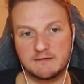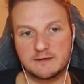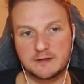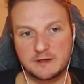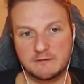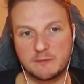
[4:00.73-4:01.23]

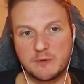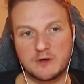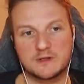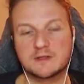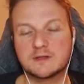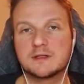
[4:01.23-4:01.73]
silver
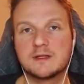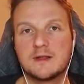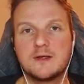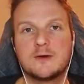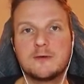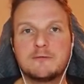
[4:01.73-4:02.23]
boxes
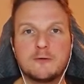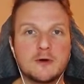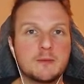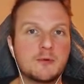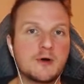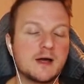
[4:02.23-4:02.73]
for
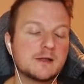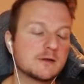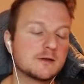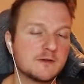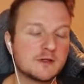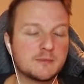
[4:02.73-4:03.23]
the price
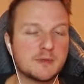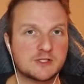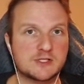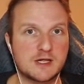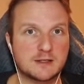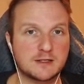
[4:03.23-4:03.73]
of this big
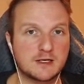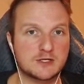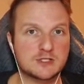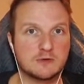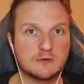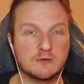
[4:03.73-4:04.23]
chest that I
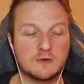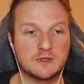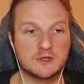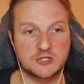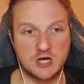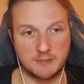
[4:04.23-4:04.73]
showed you in the
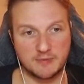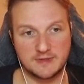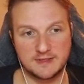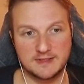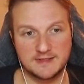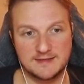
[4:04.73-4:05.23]
shop.
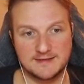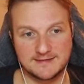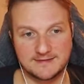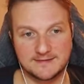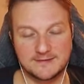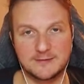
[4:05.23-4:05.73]

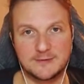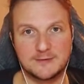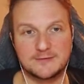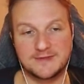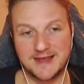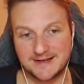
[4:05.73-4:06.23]

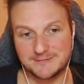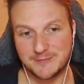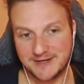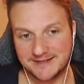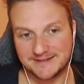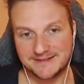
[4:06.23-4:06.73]
That
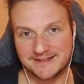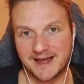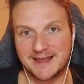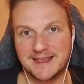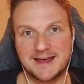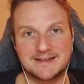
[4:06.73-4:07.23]
means I
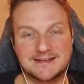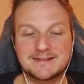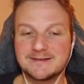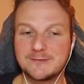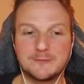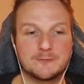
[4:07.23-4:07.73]
get,
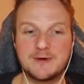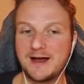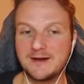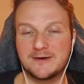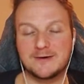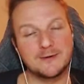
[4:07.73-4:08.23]
I
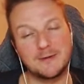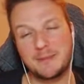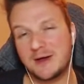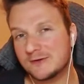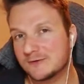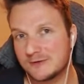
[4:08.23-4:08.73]
don't know,
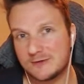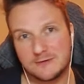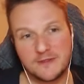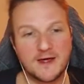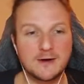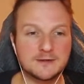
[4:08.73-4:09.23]
about
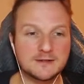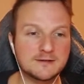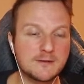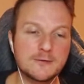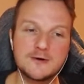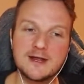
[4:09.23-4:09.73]

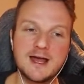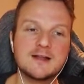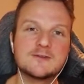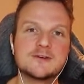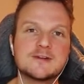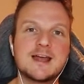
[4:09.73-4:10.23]

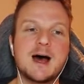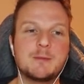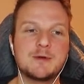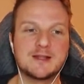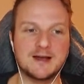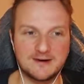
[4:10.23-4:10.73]
2,300
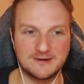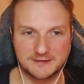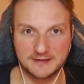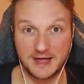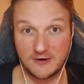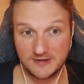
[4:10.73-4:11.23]
common cards
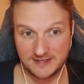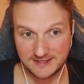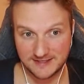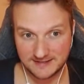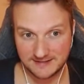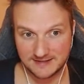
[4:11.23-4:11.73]
guaranteed.